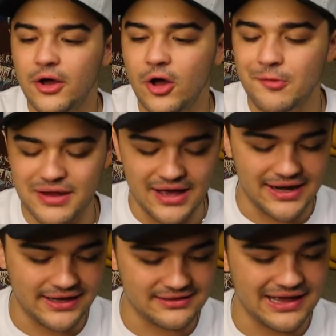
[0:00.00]
Oh my god,
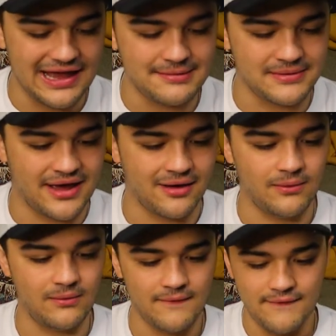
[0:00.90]
I get the hype now.